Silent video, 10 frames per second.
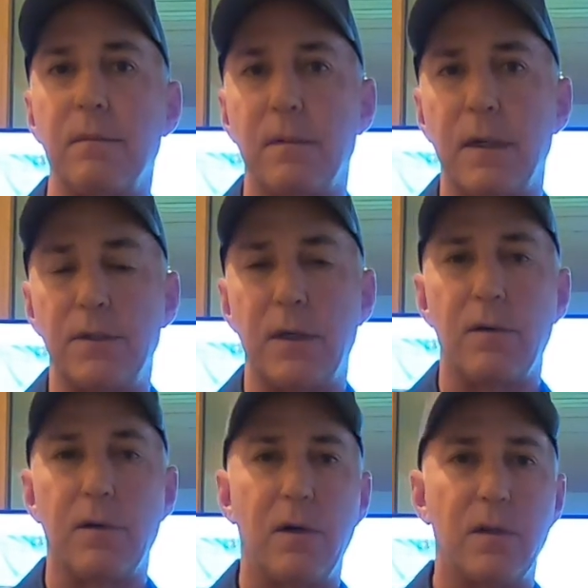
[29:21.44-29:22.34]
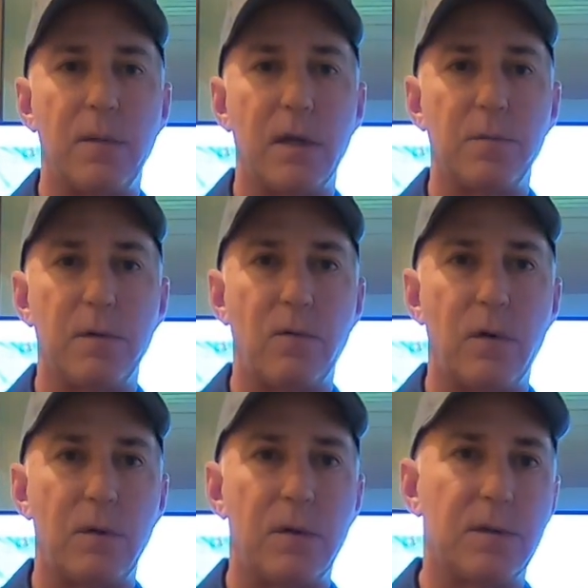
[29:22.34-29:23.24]
They generally are the best
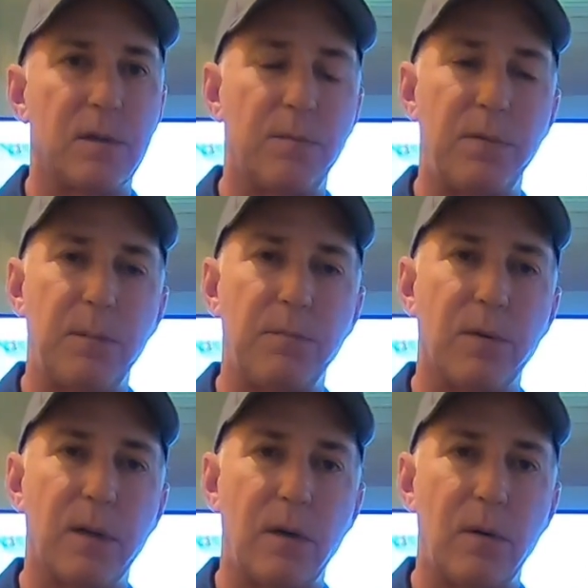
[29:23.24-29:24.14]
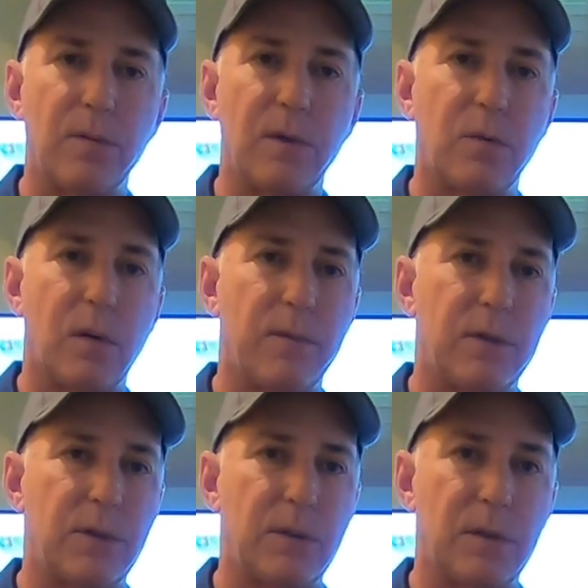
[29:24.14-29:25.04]
performers, and the people that own the
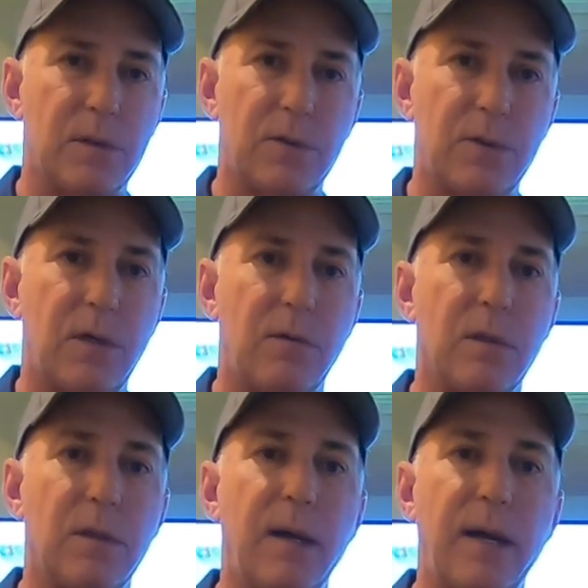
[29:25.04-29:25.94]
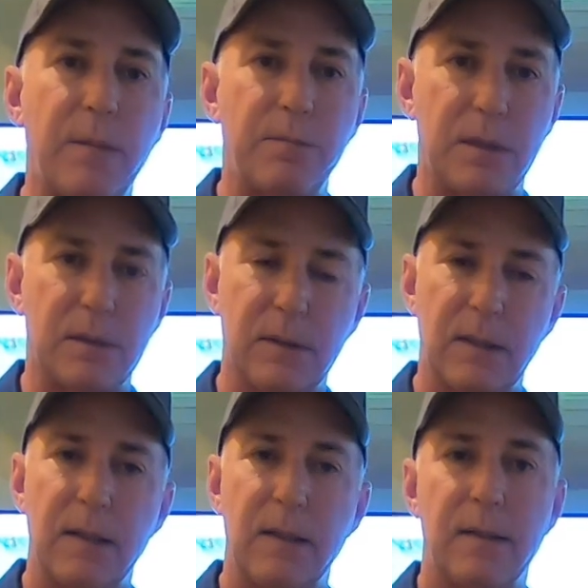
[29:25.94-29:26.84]
12-inch units are generally the happiest.
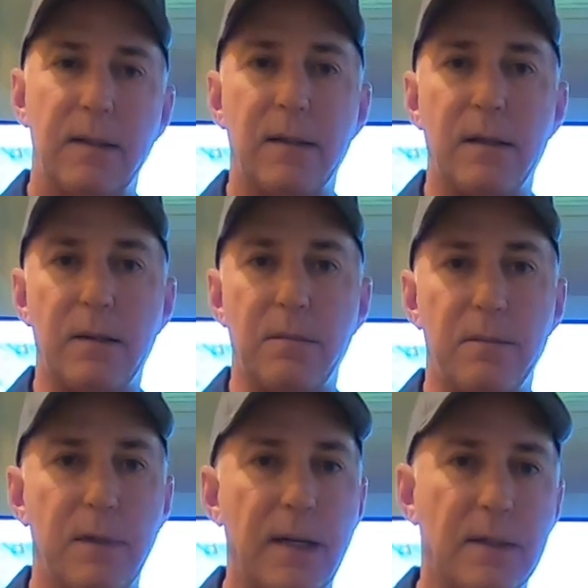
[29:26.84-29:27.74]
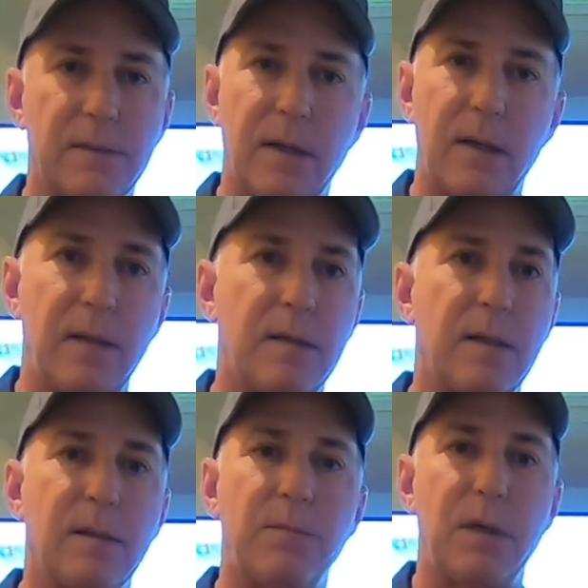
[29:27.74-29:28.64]
Not to say
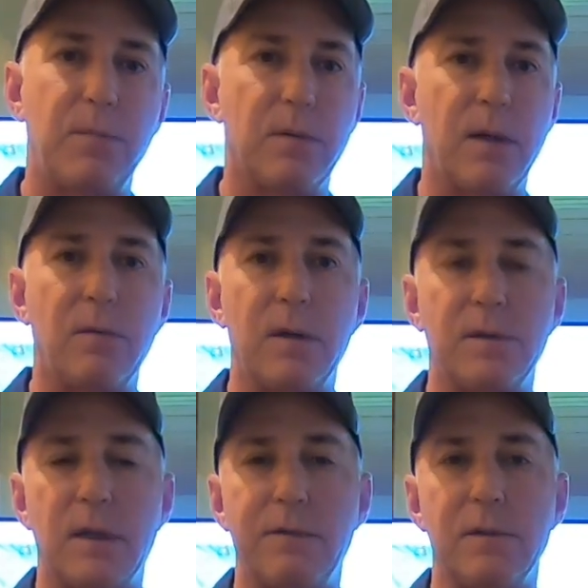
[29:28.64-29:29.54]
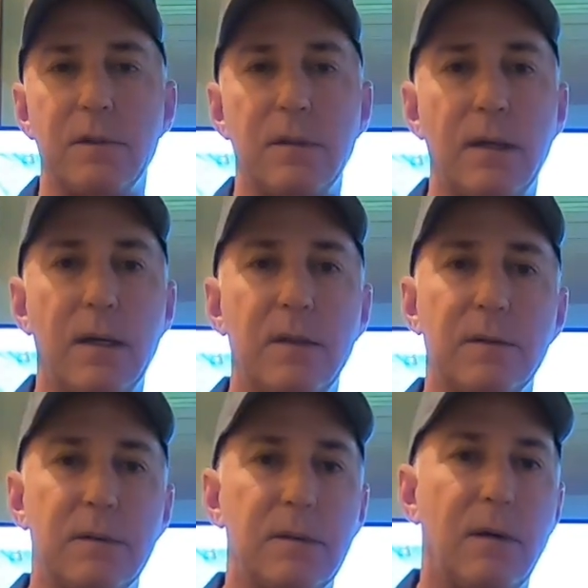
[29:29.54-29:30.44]
that the people that run 7s and
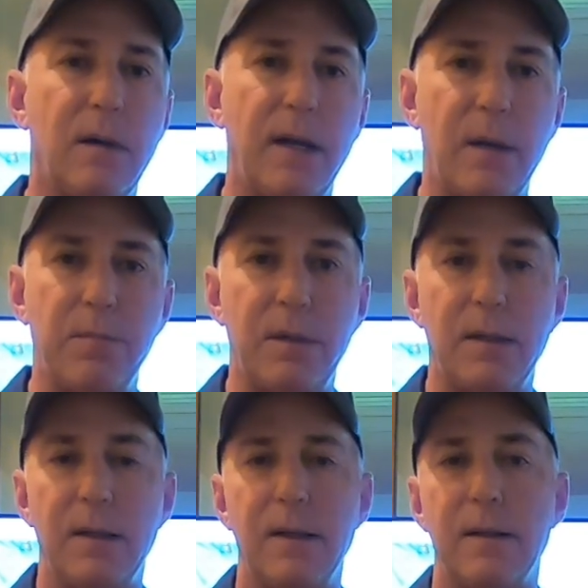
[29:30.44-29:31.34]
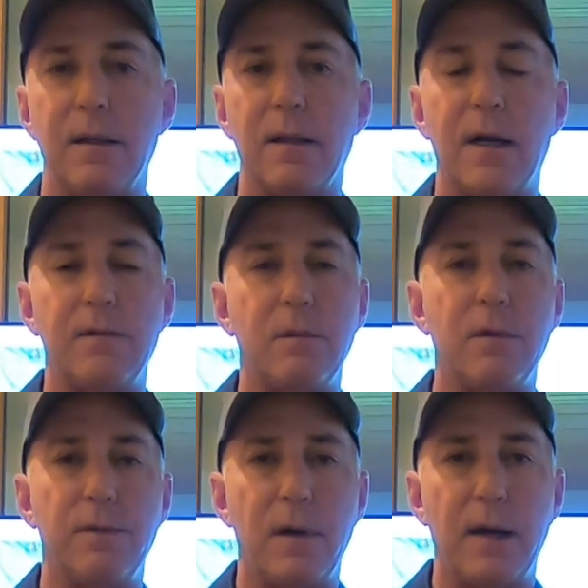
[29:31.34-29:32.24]
9s aren't happy. A lot of them
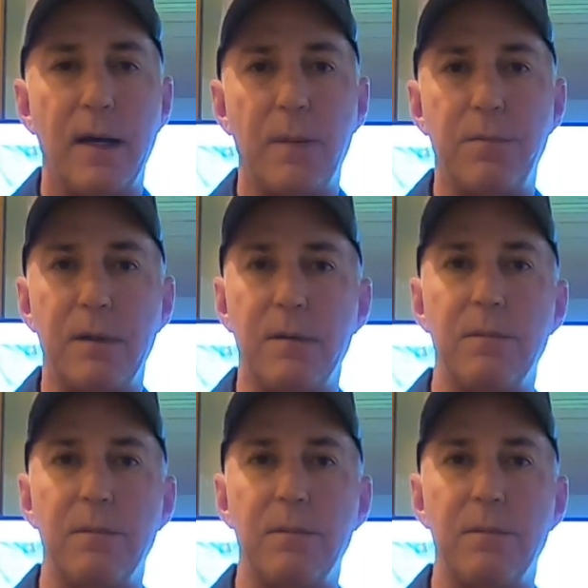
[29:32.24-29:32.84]
are very happy.